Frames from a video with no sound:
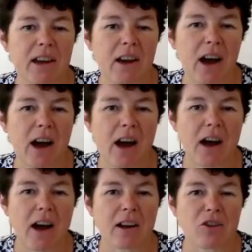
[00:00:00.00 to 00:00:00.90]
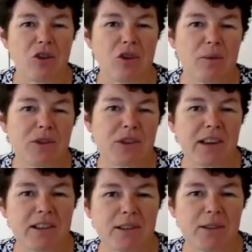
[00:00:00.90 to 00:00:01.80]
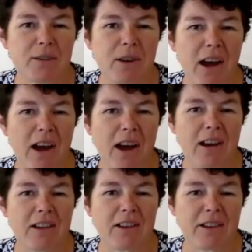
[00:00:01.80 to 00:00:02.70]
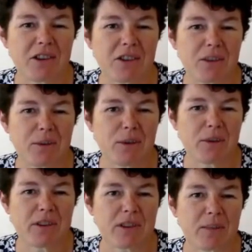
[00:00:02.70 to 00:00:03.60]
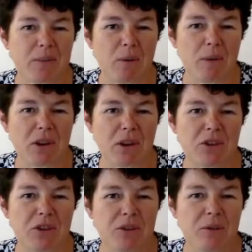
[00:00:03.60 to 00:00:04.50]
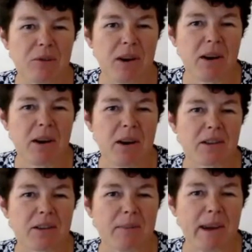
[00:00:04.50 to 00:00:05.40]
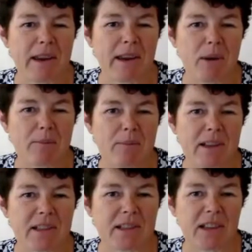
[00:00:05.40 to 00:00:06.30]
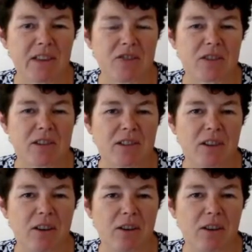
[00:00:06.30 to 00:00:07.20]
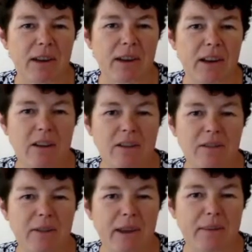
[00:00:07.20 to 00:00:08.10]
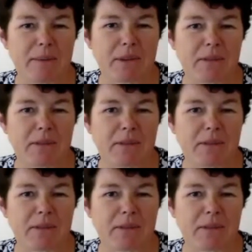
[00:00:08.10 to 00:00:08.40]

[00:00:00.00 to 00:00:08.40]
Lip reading: new agendas, directions for us, and what we could do to make it work best in the interests of inclusive development?